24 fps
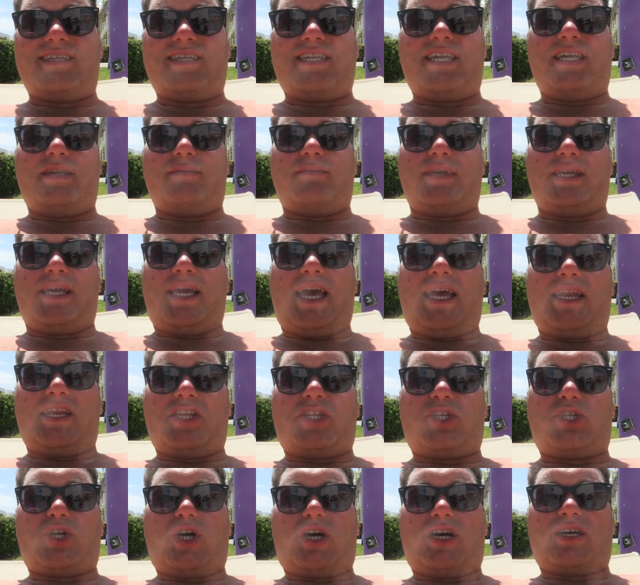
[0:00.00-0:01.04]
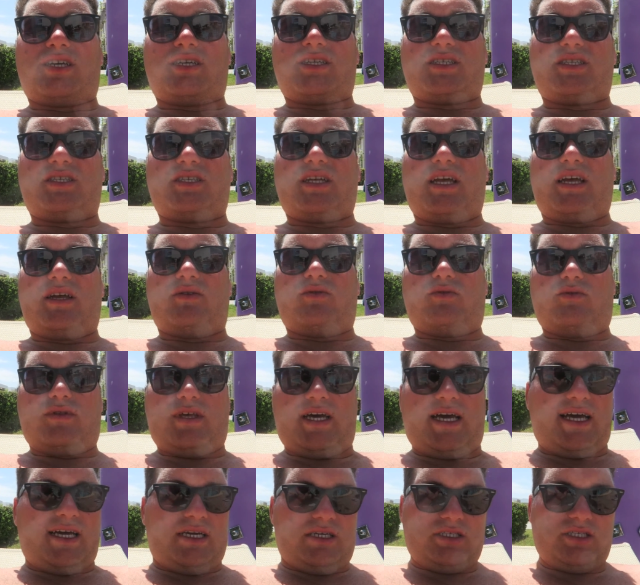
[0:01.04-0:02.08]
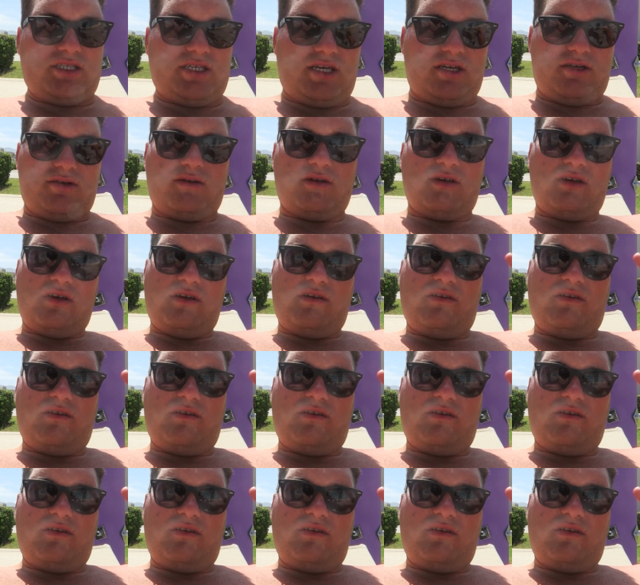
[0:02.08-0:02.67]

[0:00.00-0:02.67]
keep me energized and all that so